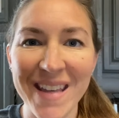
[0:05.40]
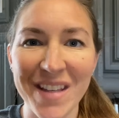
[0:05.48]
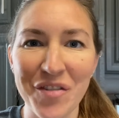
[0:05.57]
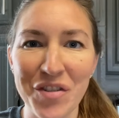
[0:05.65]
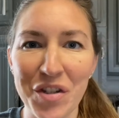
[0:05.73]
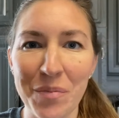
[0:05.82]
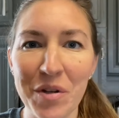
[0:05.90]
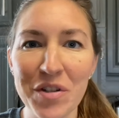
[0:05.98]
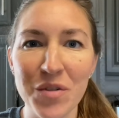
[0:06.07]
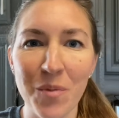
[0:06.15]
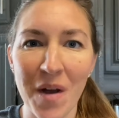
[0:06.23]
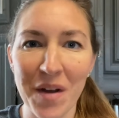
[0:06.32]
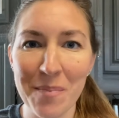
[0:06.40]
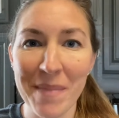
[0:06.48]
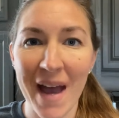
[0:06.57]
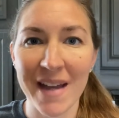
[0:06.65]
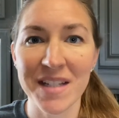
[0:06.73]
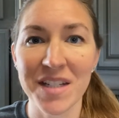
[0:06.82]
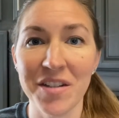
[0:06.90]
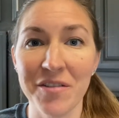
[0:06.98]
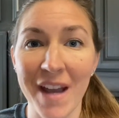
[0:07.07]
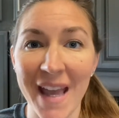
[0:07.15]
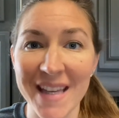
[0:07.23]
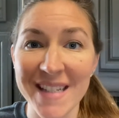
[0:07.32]
YouTubers, welcome back
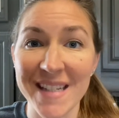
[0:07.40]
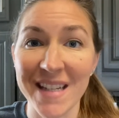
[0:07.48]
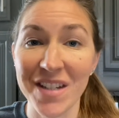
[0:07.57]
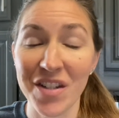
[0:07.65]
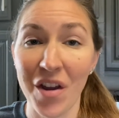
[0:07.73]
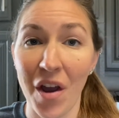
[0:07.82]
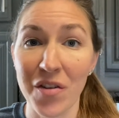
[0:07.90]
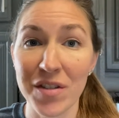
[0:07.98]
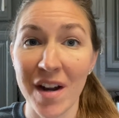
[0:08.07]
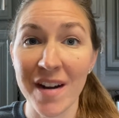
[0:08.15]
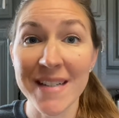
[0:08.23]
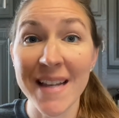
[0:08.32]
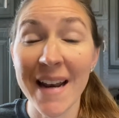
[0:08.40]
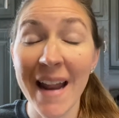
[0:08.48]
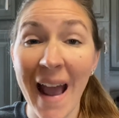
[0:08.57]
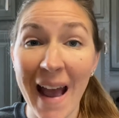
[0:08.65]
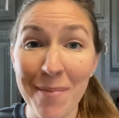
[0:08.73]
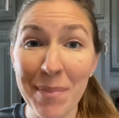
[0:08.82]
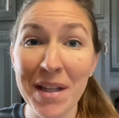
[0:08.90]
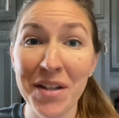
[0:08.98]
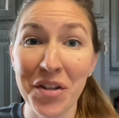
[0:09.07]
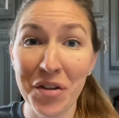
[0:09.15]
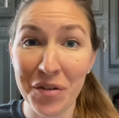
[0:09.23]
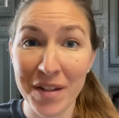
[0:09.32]
to A Z two Ozarks and Happy
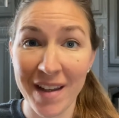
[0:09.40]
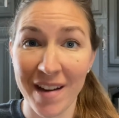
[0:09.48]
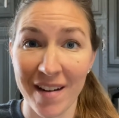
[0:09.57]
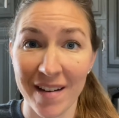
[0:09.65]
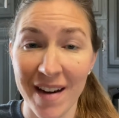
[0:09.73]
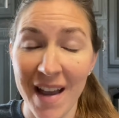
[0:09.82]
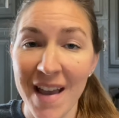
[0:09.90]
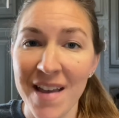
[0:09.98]
New Year!